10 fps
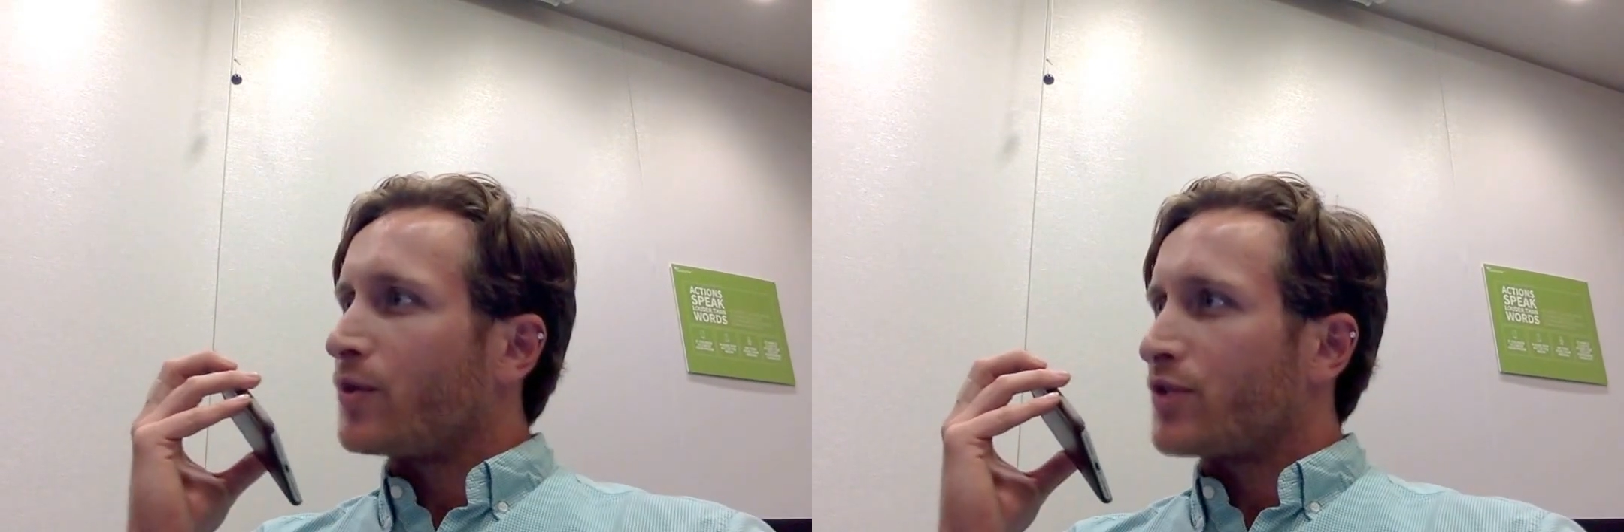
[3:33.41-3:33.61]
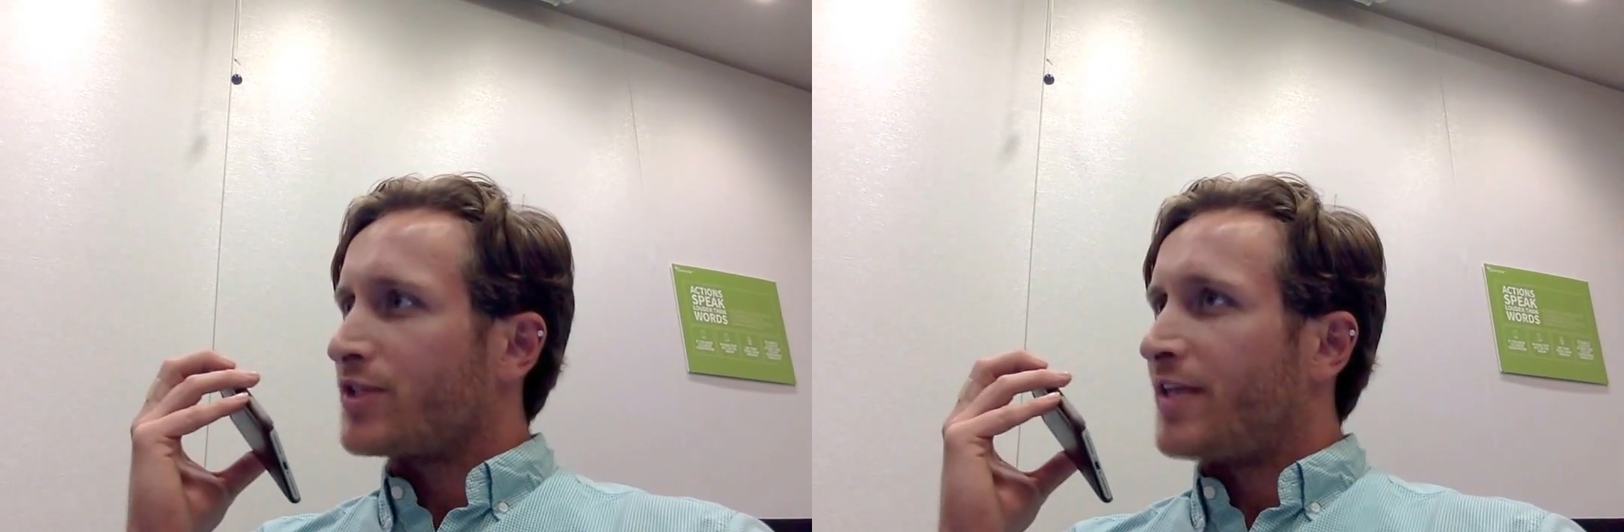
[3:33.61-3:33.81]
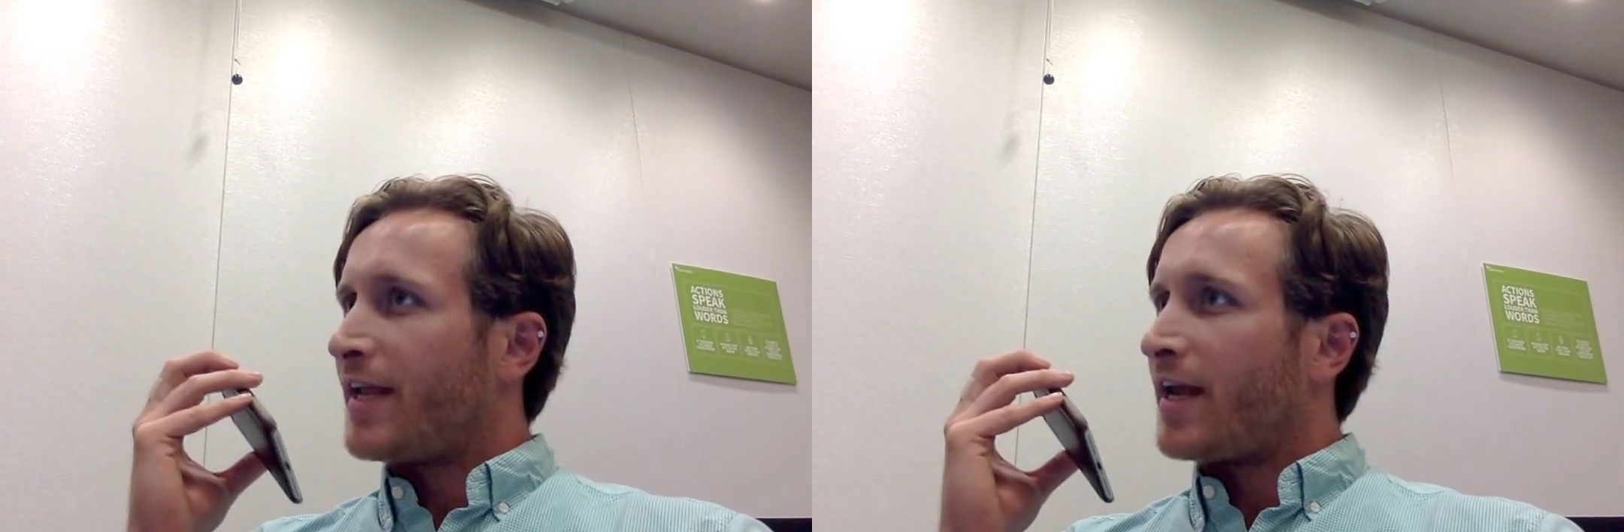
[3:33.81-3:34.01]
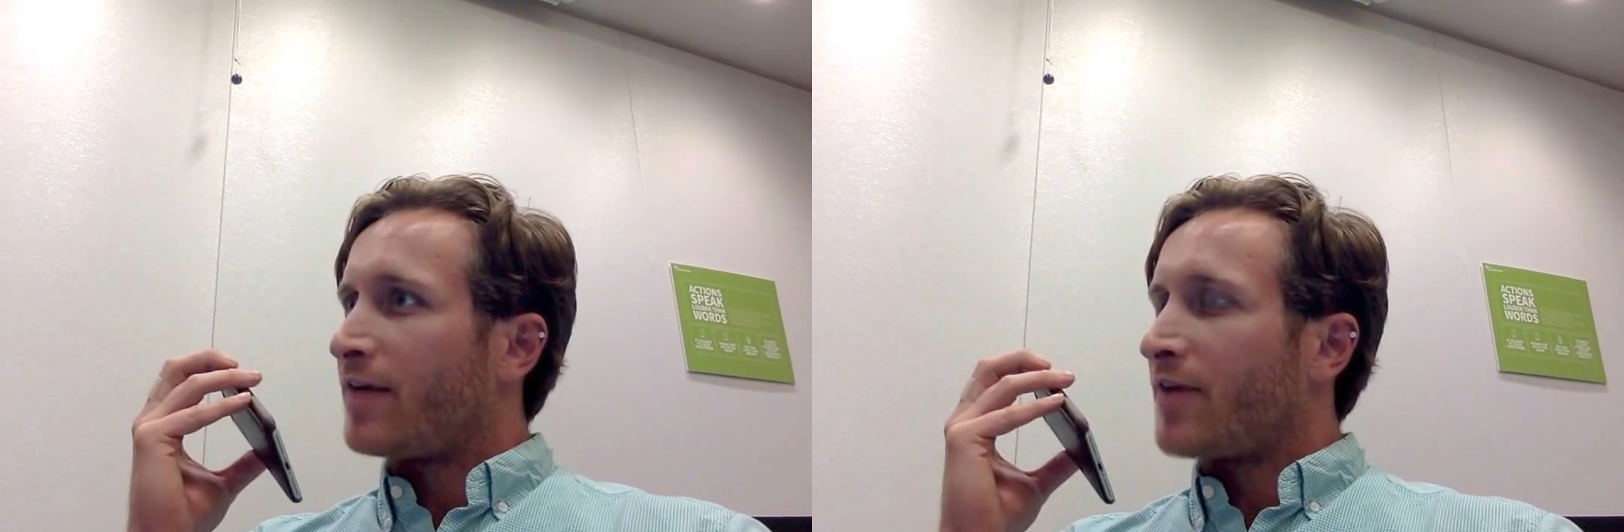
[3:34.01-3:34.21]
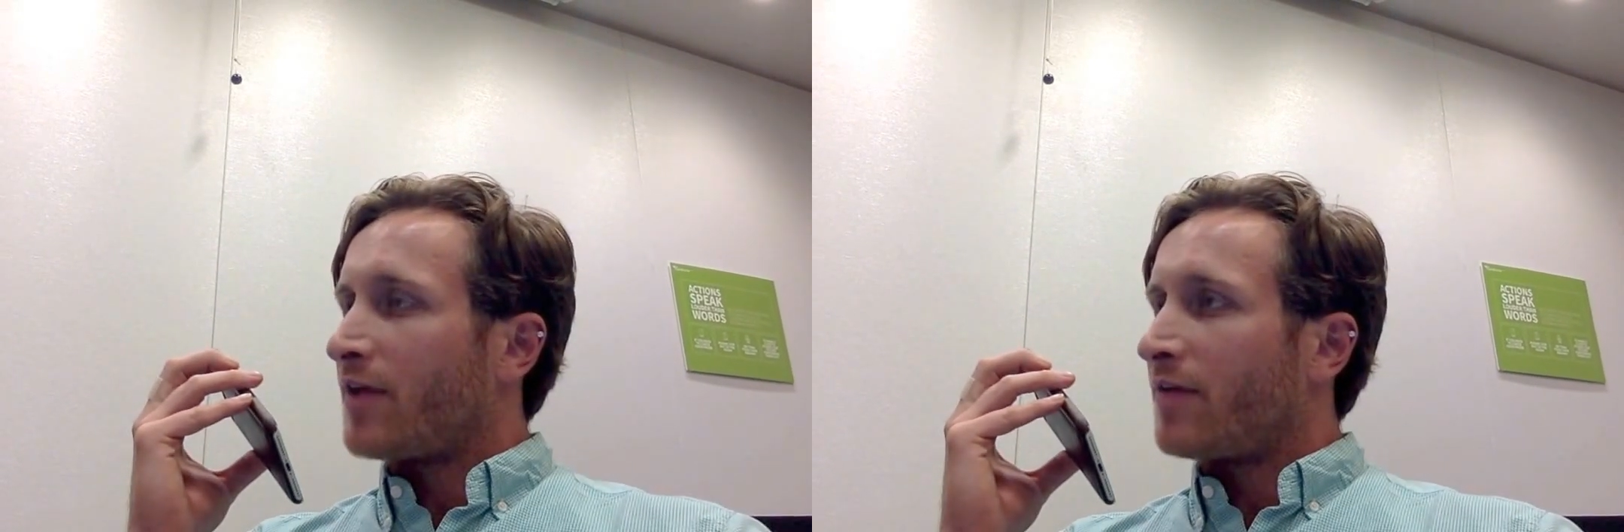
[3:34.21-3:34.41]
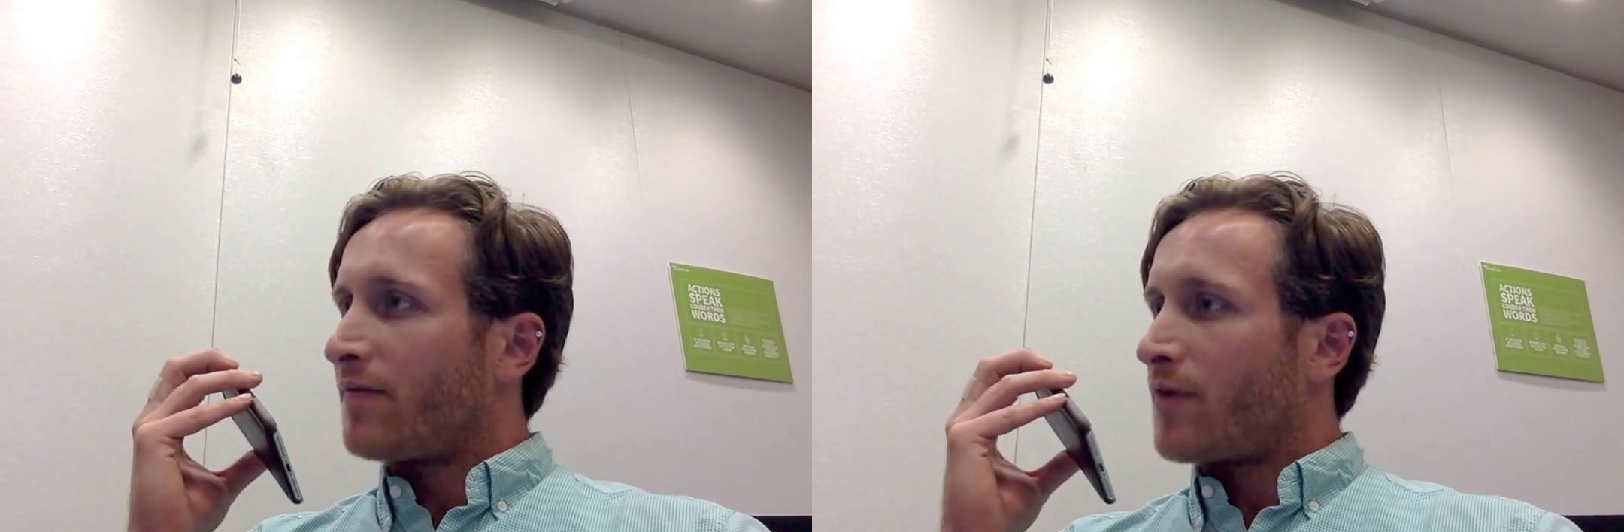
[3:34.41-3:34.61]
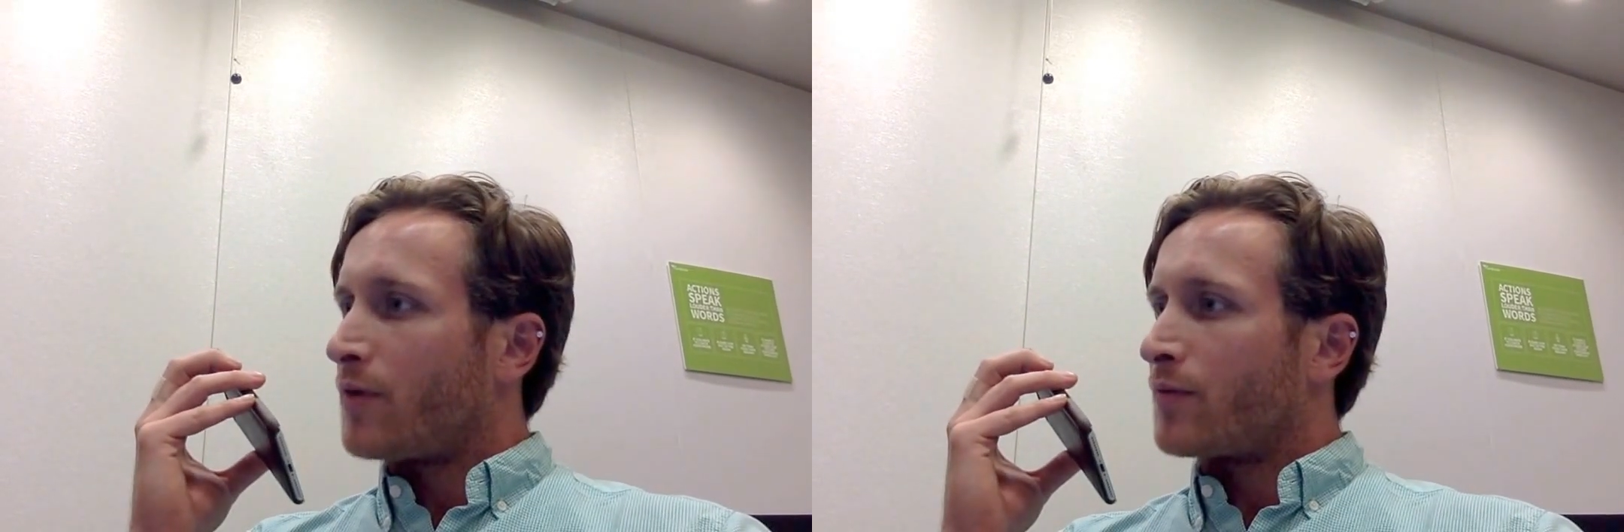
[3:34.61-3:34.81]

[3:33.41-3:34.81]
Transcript: we'll just take care of it on the phone